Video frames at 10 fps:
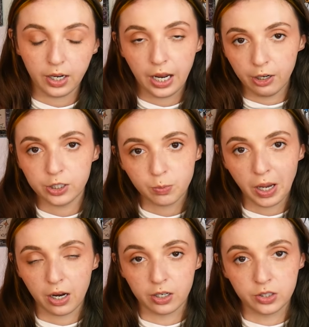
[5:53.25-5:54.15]
Harriet's
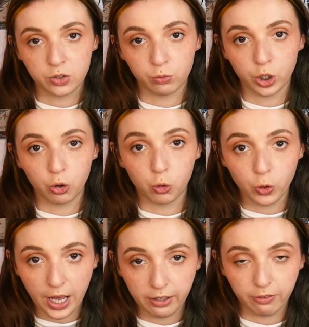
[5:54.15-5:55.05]
parents
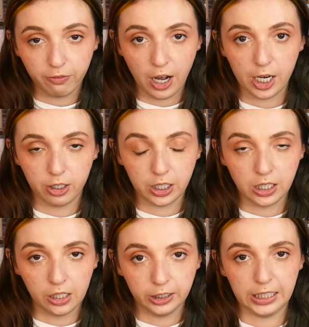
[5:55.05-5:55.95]
regret firing
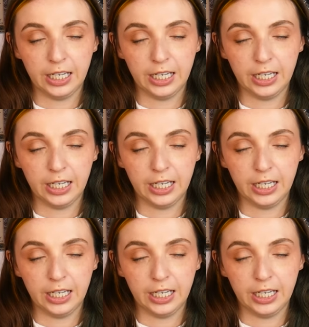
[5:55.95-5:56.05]
Gully.